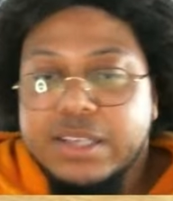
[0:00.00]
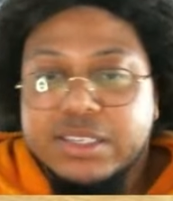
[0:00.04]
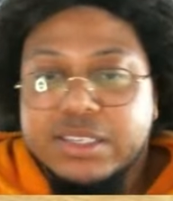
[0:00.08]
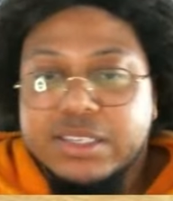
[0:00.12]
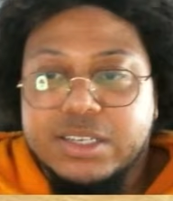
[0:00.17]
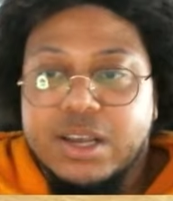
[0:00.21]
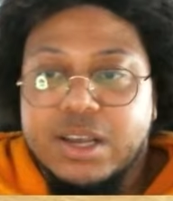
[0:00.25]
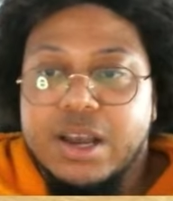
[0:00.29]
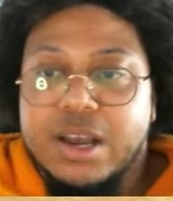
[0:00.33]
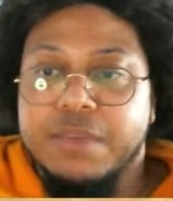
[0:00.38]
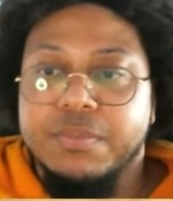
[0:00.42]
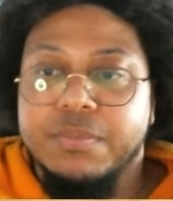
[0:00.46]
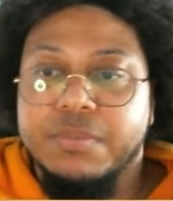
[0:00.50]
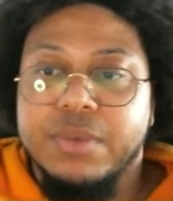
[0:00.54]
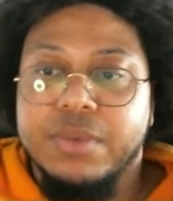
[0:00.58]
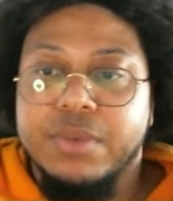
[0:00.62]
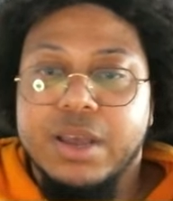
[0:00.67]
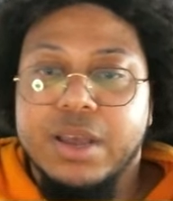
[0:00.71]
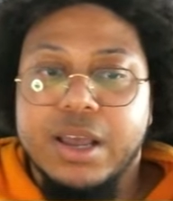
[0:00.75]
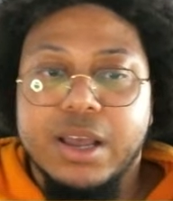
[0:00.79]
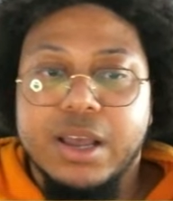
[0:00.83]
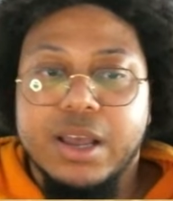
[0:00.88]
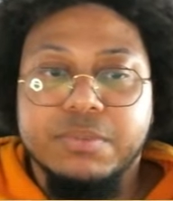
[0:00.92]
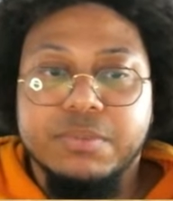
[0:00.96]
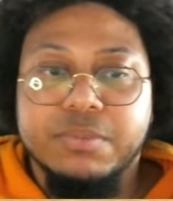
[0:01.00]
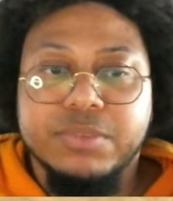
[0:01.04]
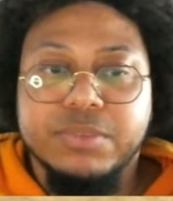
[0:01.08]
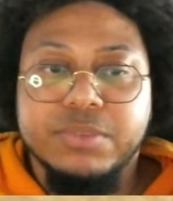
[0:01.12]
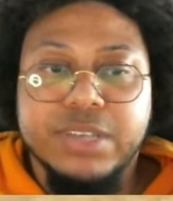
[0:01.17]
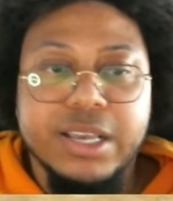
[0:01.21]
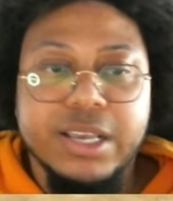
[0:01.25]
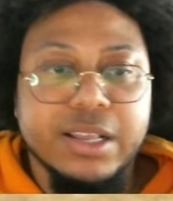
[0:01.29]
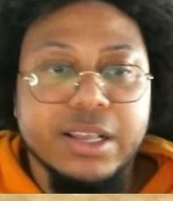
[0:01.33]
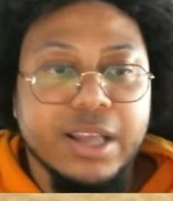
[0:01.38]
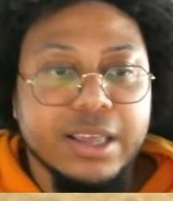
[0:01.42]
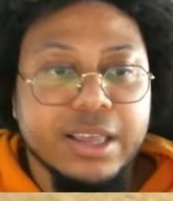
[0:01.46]
It's time.
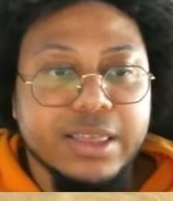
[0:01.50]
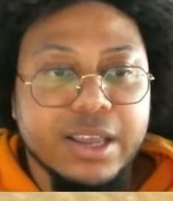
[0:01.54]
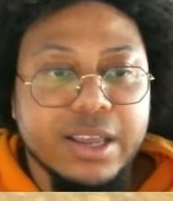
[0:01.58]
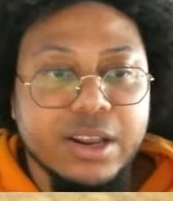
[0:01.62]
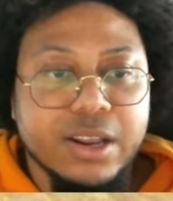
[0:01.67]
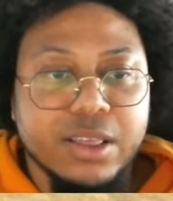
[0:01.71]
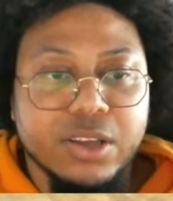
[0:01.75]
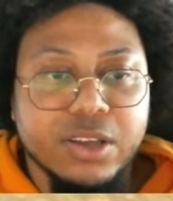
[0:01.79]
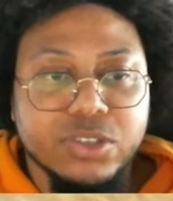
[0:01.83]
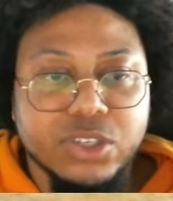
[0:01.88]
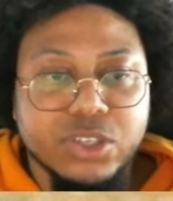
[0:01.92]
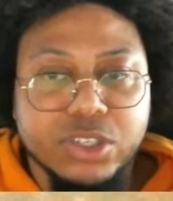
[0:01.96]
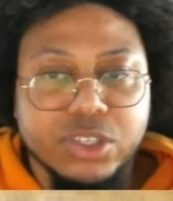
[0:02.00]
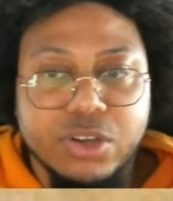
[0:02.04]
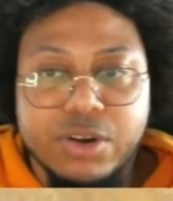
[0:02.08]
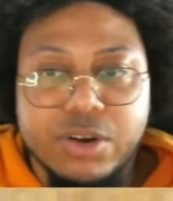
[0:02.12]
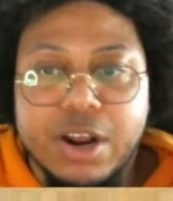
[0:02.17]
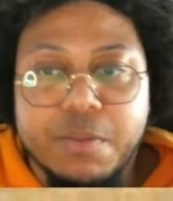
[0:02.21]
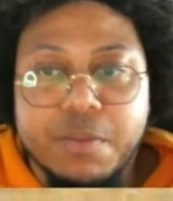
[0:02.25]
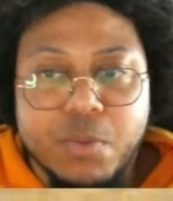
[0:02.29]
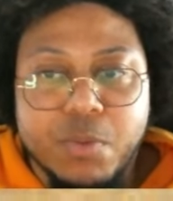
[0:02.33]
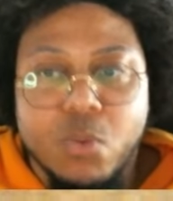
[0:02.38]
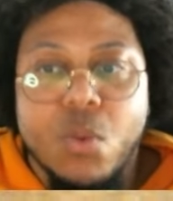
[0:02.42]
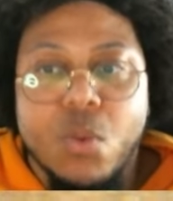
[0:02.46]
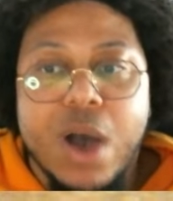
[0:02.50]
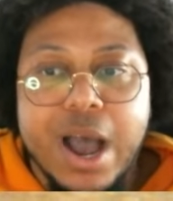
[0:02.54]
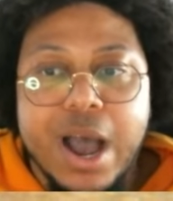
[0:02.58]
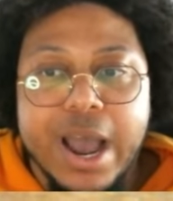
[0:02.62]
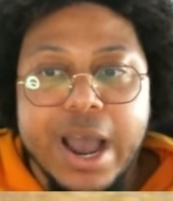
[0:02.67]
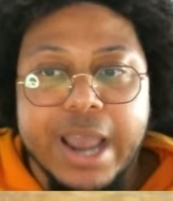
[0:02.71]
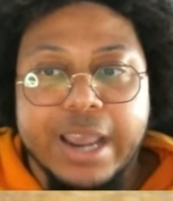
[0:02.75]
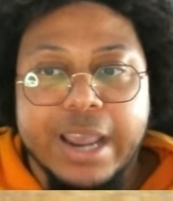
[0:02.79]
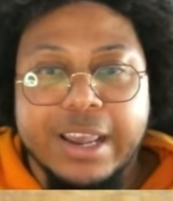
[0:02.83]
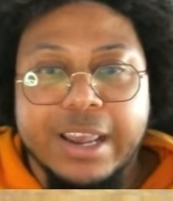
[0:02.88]
See, like there's a slowdown, but why?